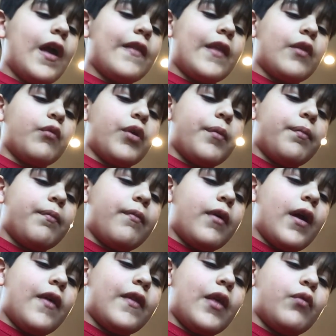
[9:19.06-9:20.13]
And then
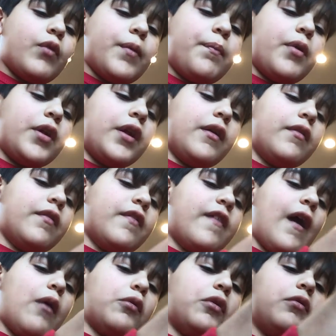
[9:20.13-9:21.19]
we put
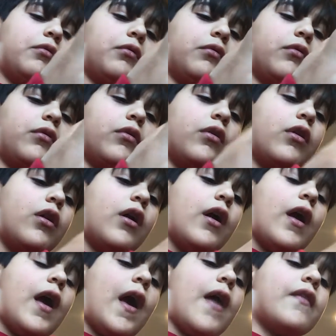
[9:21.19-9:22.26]
it down.
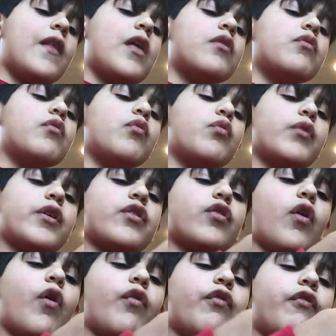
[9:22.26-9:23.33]
And then we
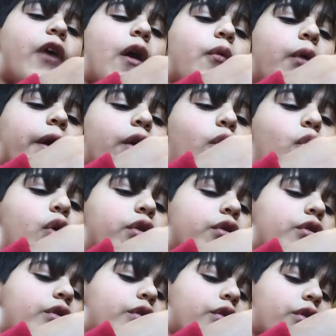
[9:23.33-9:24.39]
solve that white
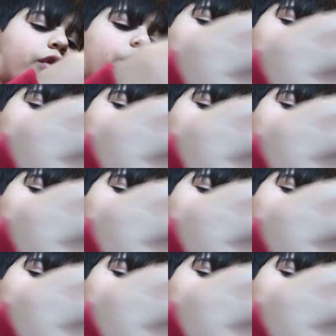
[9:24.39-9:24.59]
corner.